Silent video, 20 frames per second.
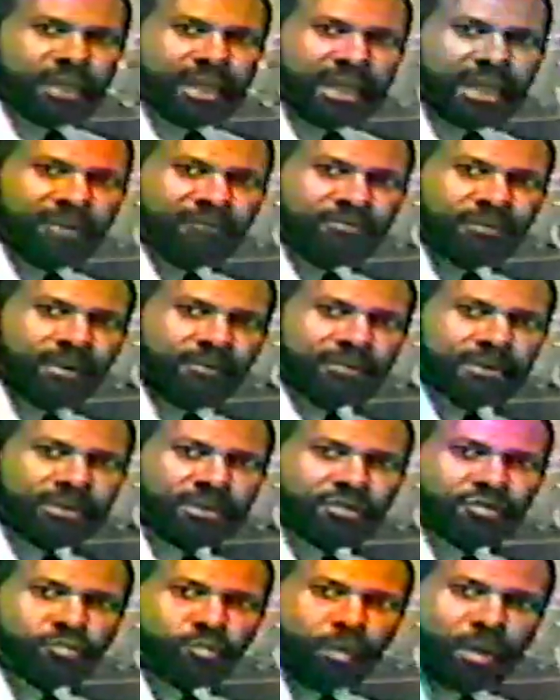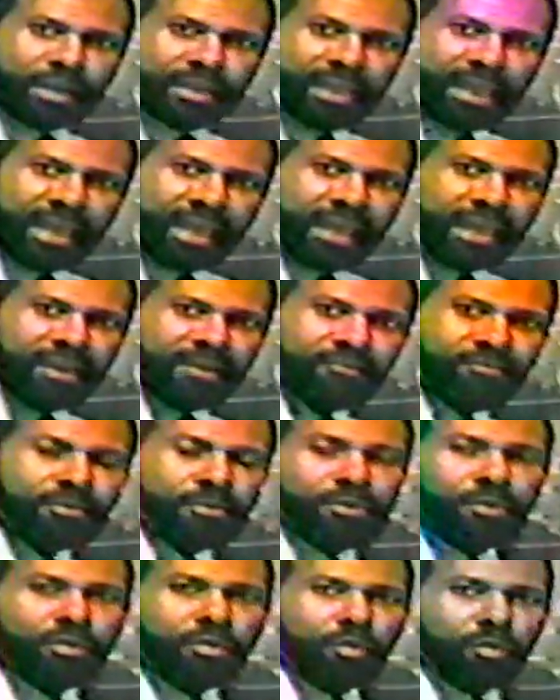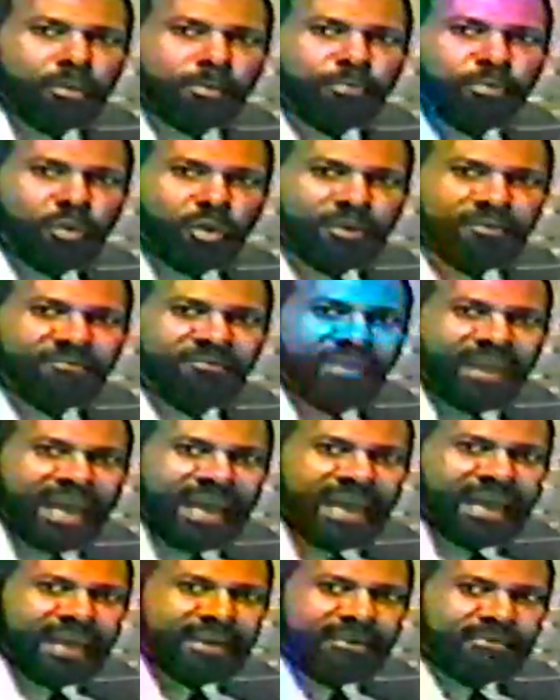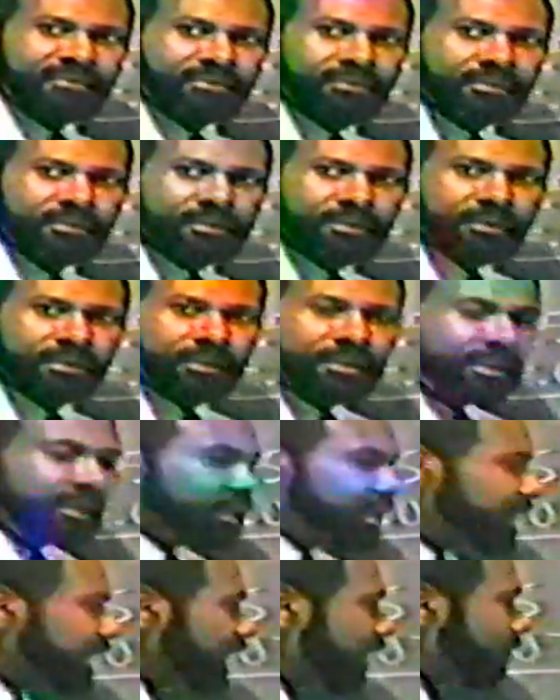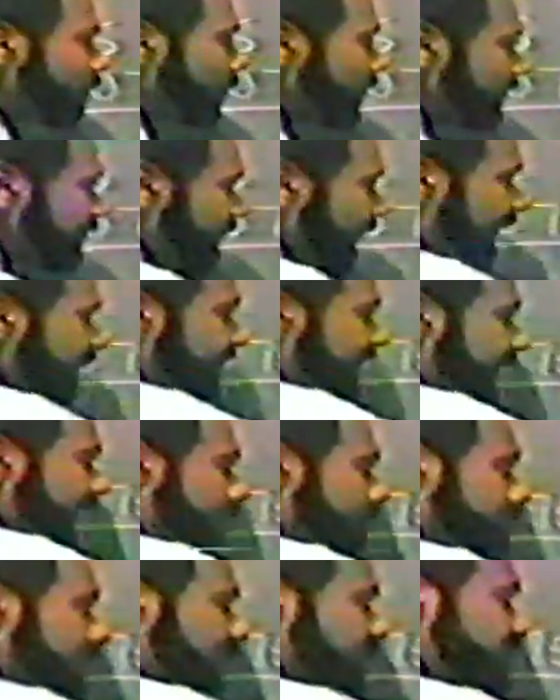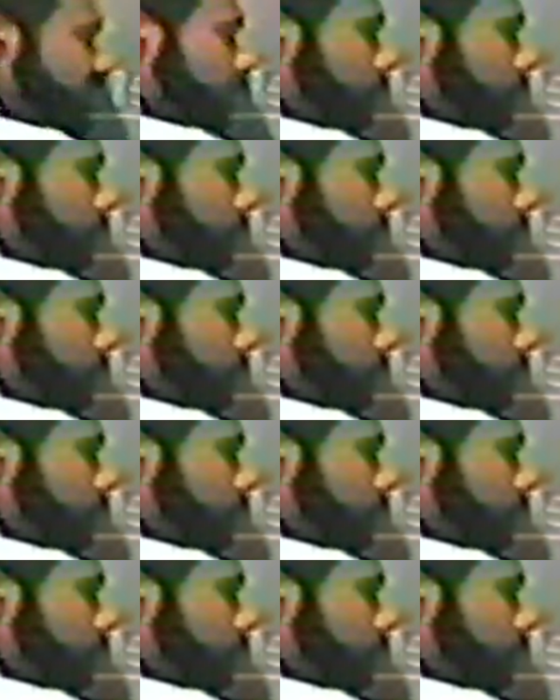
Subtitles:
half of it is 1/2, or 0.5. If we take that much